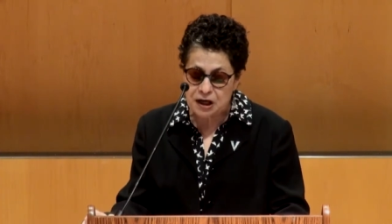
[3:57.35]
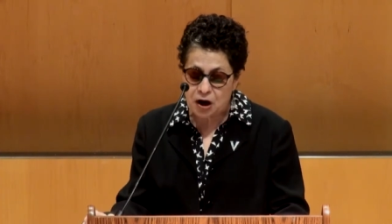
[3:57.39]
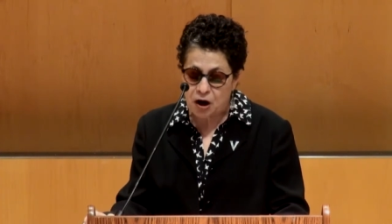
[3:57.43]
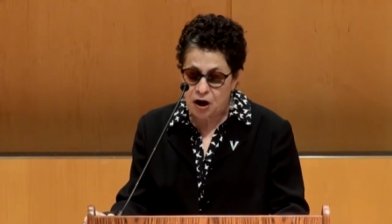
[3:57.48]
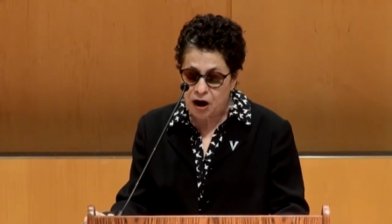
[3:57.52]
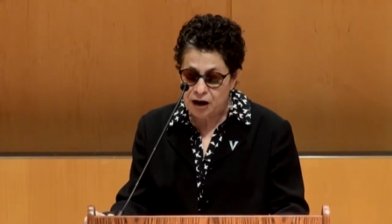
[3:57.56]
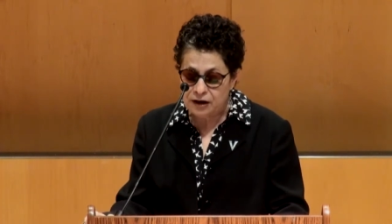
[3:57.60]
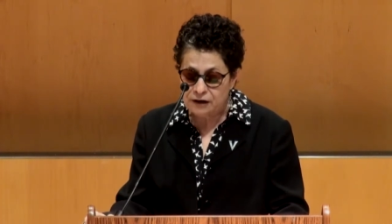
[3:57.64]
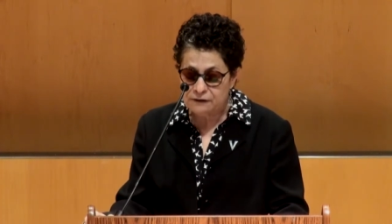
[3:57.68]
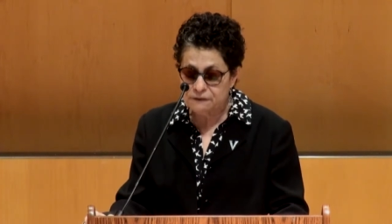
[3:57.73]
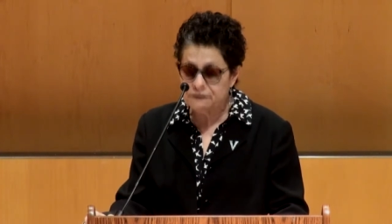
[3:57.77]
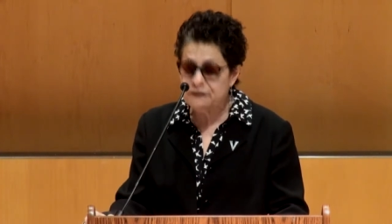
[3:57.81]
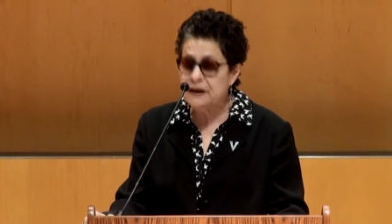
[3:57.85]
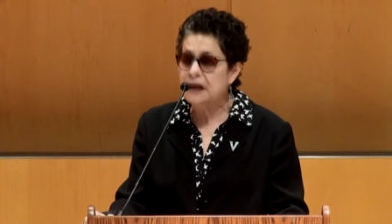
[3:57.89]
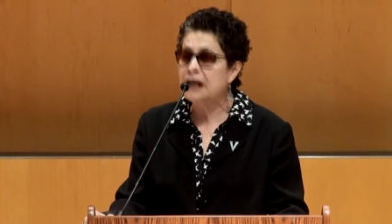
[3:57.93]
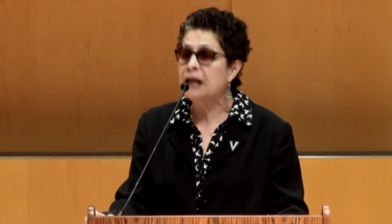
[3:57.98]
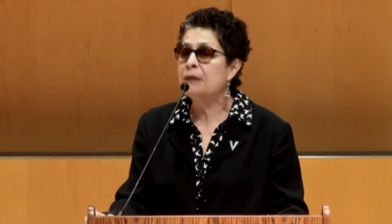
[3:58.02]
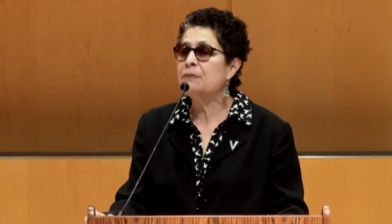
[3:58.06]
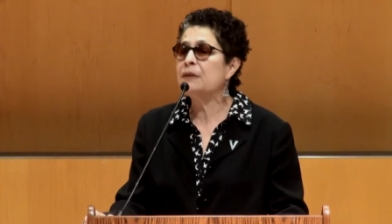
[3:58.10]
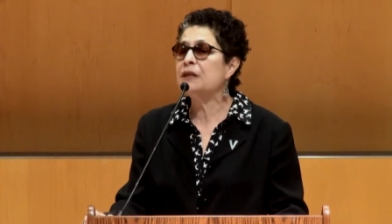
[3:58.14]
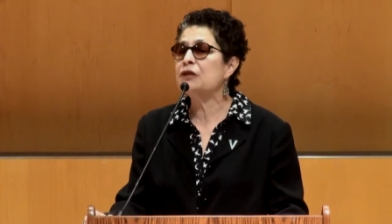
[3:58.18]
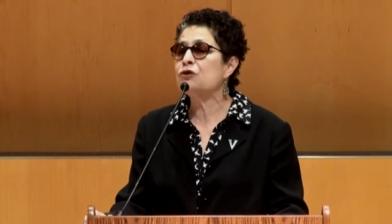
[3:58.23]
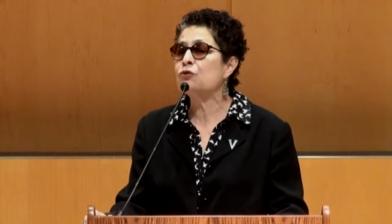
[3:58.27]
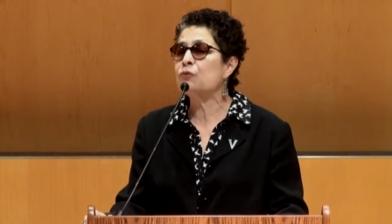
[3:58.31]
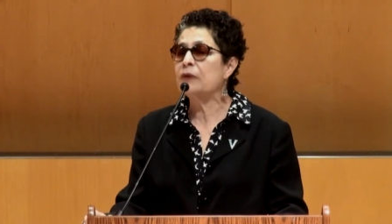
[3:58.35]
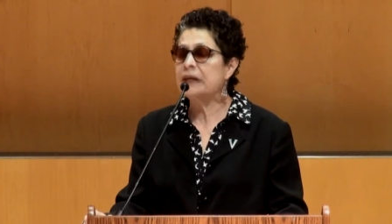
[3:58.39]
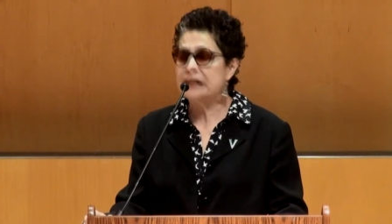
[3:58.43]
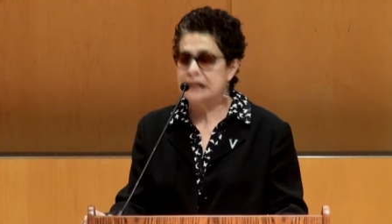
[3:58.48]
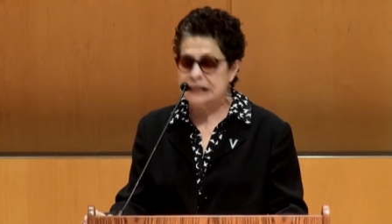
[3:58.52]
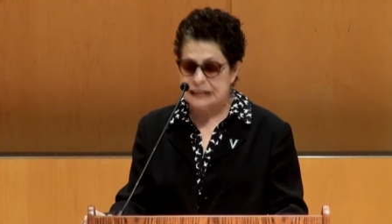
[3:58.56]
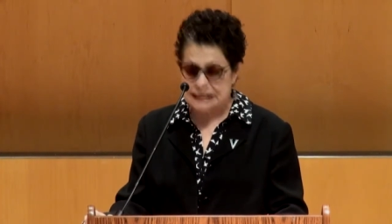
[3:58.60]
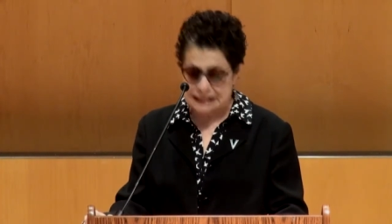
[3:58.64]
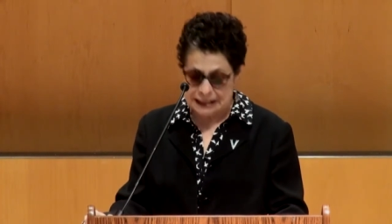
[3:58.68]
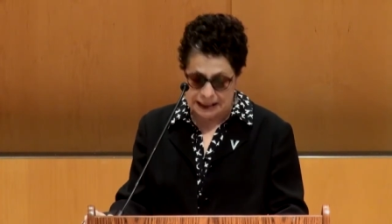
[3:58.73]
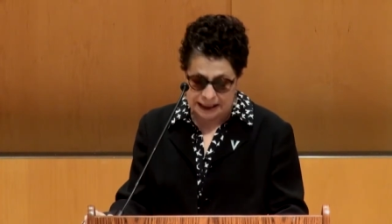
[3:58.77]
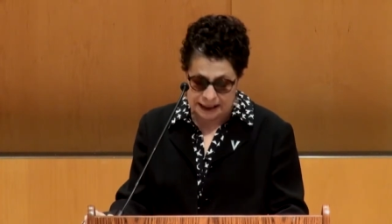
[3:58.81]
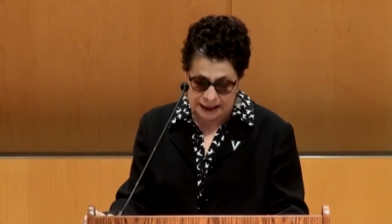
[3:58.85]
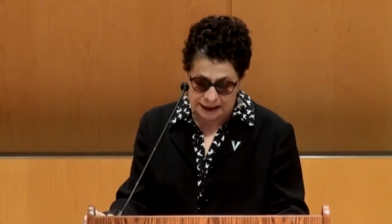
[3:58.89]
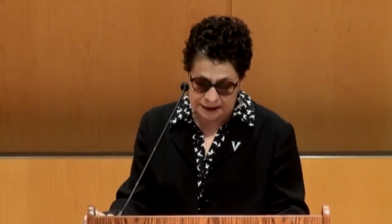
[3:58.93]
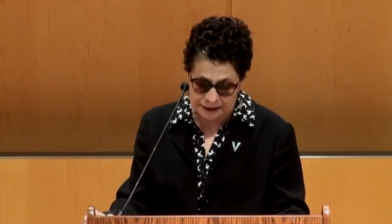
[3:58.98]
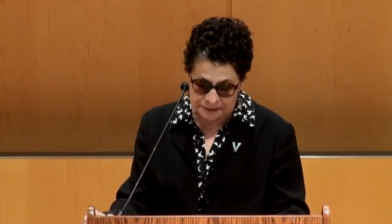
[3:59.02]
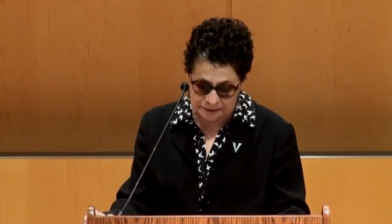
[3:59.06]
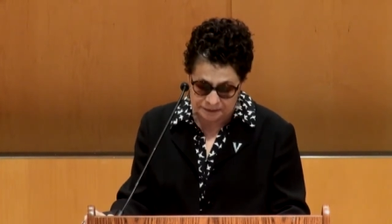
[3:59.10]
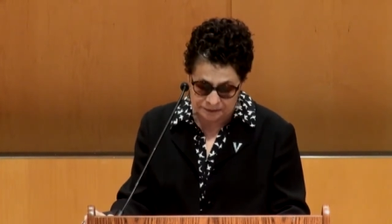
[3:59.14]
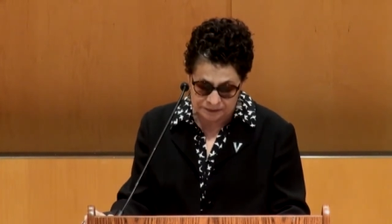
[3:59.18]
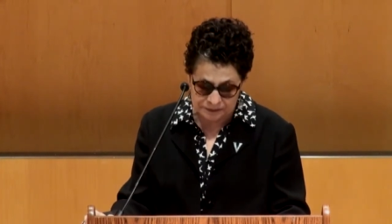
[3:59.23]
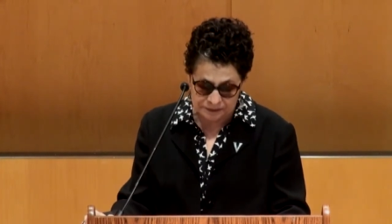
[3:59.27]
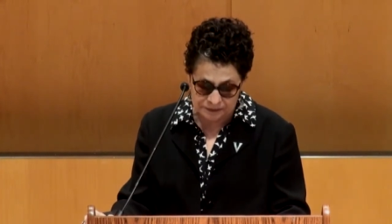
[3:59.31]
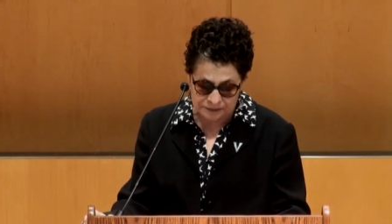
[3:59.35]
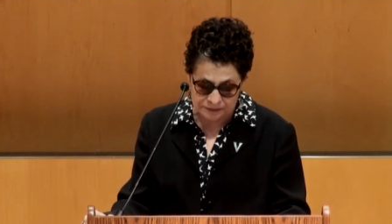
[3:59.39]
Hall of Fame in twenty ten.